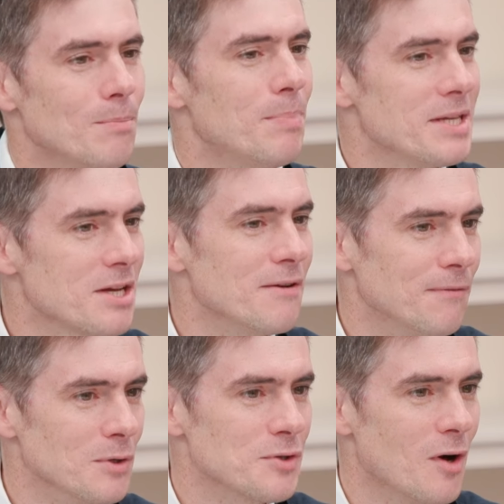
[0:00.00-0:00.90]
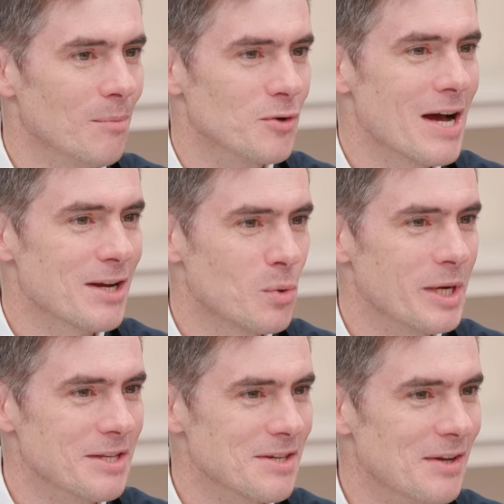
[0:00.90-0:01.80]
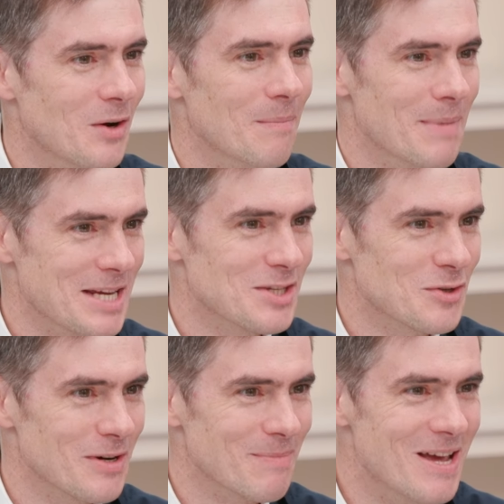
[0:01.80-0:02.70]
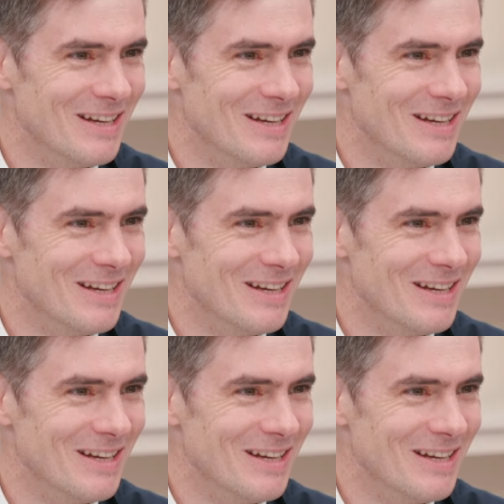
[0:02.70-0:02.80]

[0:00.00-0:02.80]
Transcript: Basically, full stop, drag queens are not mainstream.